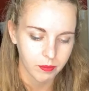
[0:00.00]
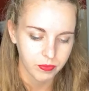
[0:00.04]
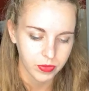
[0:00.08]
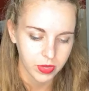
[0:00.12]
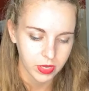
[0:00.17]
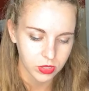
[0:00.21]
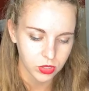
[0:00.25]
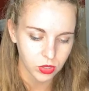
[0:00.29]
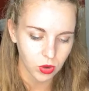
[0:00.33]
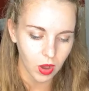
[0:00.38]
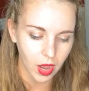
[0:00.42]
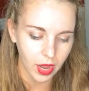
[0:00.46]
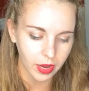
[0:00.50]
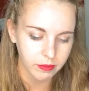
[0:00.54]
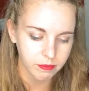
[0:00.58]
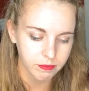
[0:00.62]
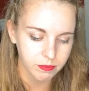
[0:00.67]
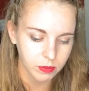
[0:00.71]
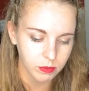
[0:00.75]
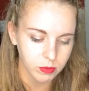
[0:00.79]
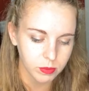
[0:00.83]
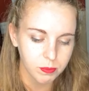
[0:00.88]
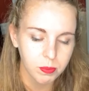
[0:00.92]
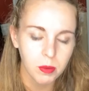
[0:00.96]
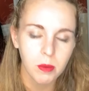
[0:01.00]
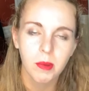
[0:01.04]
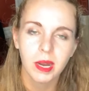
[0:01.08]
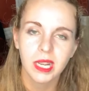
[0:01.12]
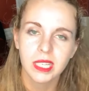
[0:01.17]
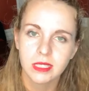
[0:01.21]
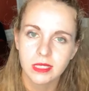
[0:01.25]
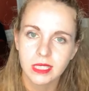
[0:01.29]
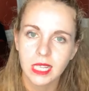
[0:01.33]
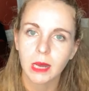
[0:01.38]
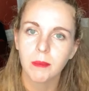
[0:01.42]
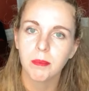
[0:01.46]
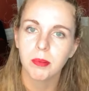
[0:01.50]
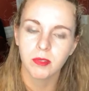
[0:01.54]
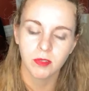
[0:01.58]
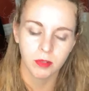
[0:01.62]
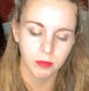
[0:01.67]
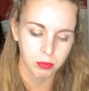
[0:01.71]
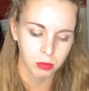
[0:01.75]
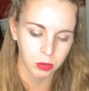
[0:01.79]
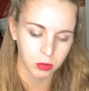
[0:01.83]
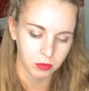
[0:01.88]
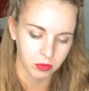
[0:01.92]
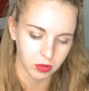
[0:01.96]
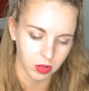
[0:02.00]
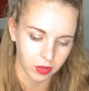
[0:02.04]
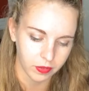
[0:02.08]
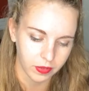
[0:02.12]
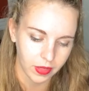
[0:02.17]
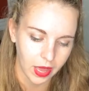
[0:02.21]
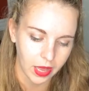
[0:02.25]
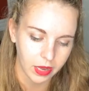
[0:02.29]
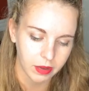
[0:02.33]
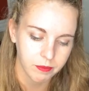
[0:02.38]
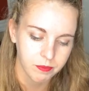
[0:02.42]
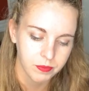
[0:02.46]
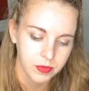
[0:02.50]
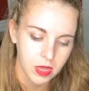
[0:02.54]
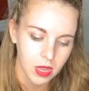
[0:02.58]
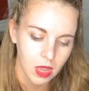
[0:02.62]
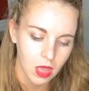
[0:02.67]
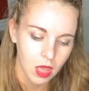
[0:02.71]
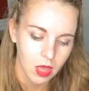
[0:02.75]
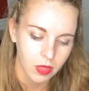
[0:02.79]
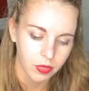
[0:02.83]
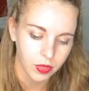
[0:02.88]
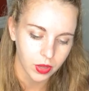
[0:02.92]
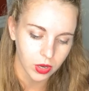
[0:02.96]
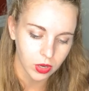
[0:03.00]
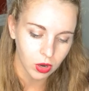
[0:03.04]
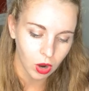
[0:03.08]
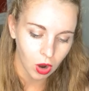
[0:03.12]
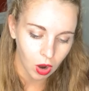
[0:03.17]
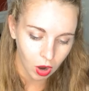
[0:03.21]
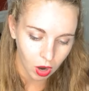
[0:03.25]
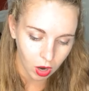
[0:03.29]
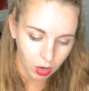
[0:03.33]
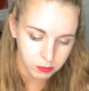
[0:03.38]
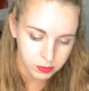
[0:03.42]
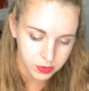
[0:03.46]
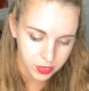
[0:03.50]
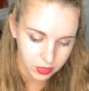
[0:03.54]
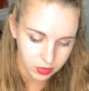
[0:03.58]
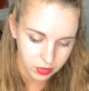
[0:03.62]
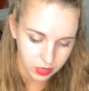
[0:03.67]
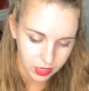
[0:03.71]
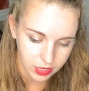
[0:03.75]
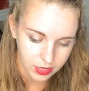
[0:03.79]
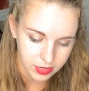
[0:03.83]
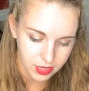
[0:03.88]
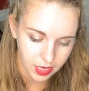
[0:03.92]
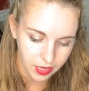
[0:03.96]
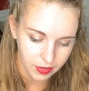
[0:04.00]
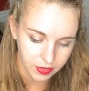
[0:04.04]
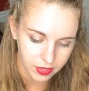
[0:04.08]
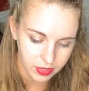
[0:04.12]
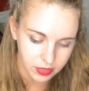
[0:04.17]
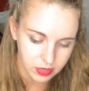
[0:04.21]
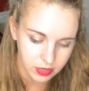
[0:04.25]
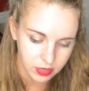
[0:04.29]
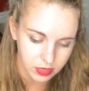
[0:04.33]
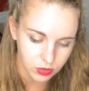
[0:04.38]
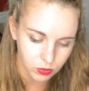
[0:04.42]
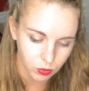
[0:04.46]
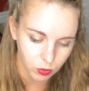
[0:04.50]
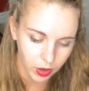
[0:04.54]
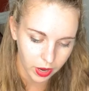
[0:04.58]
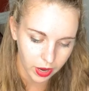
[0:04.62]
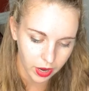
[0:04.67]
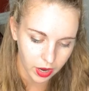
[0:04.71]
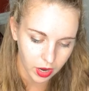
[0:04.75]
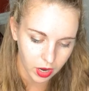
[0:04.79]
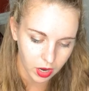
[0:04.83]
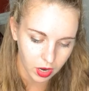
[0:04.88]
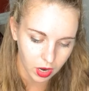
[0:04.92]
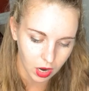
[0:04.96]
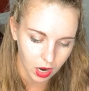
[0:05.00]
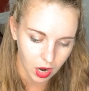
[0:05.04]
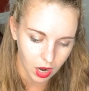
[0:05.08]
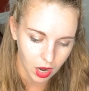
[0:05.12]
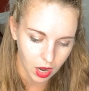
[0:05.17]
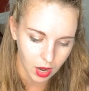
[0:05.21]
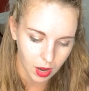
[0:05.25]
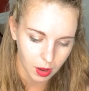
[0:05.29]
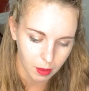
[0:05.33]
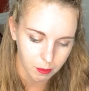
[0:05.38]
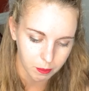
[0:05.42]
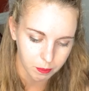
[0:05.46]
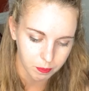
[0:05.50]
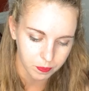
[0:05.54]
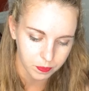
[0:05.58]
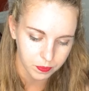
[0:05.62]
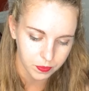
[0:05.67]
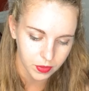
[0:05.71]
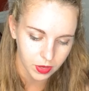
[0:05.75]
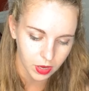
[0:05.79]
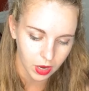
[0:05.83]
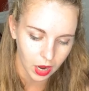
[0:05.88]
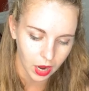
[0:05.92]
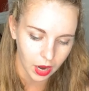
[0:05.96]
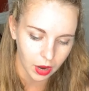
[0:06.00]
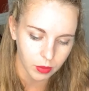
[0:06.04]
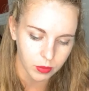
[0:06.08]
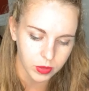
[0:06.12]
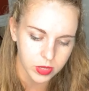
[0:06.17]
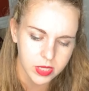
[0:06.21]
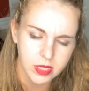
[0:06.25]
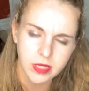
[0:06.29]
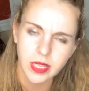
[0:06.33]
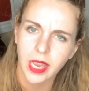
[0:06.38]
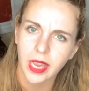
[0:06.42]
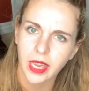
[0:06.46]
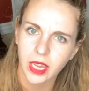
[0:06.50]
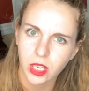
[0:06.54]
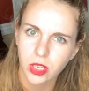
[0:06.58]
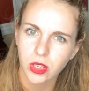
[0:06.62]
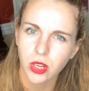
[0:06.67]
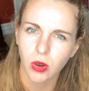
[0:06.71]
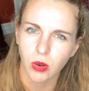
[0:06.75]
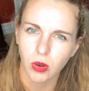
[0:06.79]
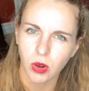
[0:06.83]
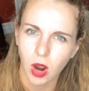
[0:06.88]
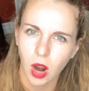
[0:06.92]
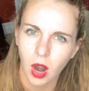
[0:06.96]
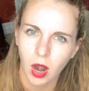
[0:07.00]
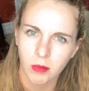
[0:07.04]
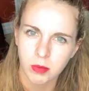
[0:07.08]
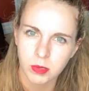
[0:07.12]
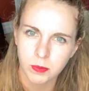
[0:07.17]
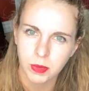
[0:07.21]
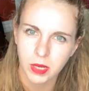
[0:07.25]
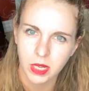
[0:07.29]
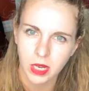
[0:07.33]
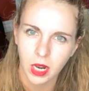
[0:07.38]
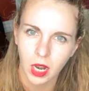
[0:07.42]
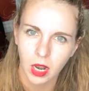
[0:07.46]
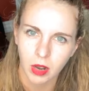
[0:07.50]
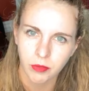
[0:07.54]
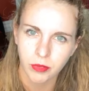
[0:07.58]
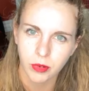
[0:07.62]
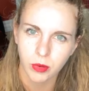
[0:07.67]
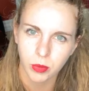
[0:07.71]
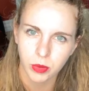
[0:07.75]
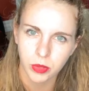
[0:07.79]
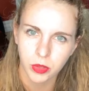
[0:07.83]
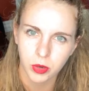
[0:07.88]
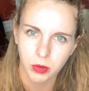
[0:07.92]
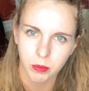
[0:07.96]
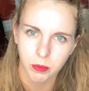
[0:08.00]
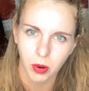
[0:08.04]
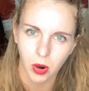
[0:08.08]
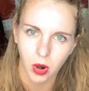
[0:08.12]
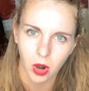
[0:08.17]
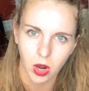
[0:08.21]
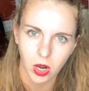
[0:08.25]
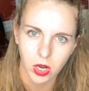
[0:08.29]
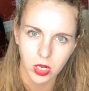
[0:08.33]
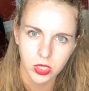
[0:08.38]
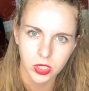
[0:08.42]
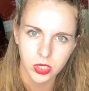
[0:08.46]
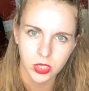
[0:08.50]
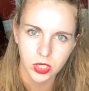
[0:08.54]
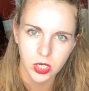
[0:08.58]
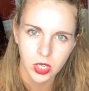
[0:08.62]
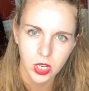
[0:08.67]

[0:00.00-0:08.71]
So I would put my stamp of approval on that. The carbs in this, and this is where I always say, carbs, be careful with your bars.